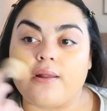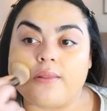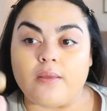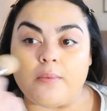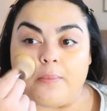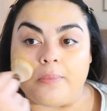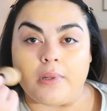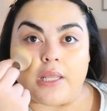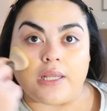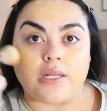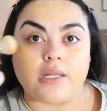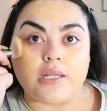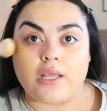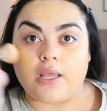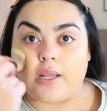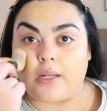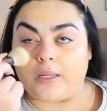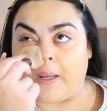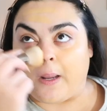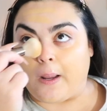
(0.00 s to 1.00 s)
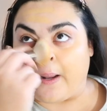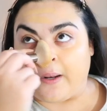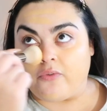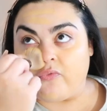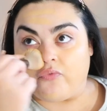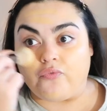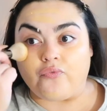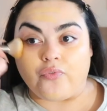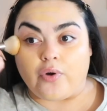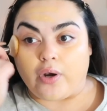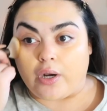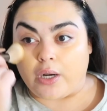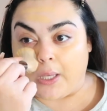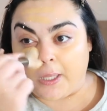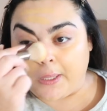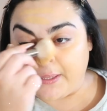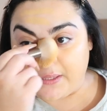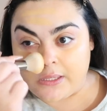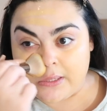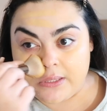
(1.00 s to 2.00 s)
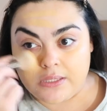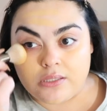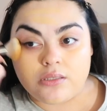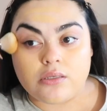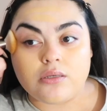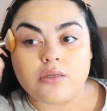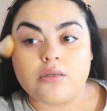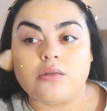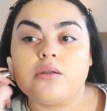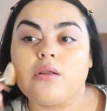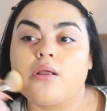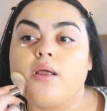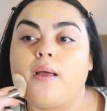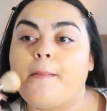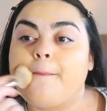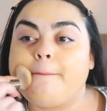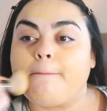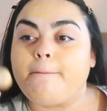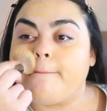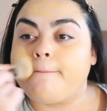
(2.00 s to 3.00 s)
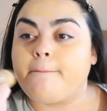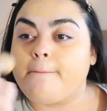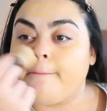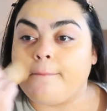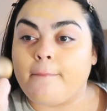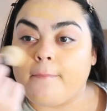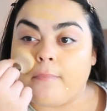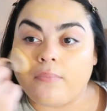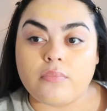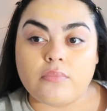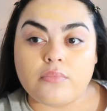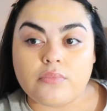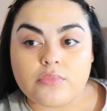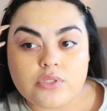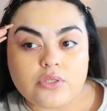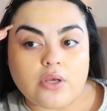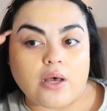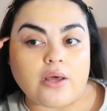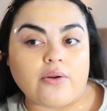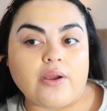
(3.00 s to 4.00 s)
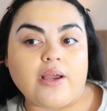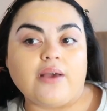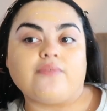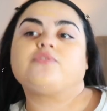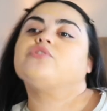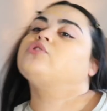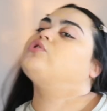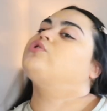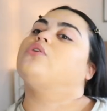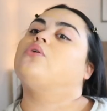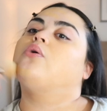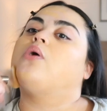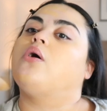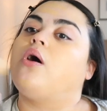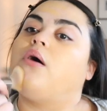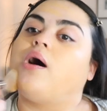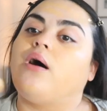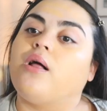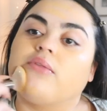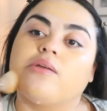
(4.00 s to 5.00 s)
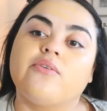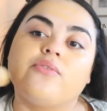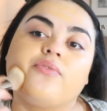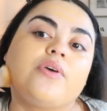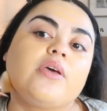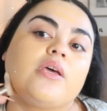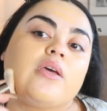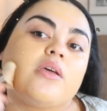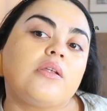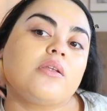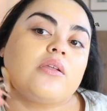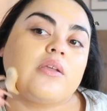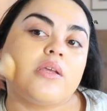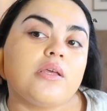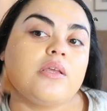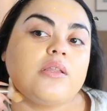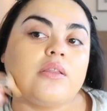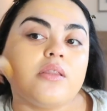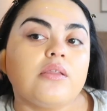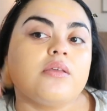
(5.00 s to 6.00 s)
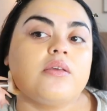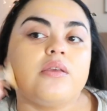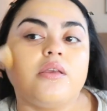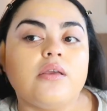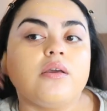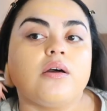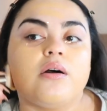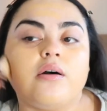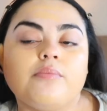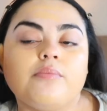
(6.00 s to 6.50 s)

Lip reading: of the blending done first, so I don't have to show all of it in the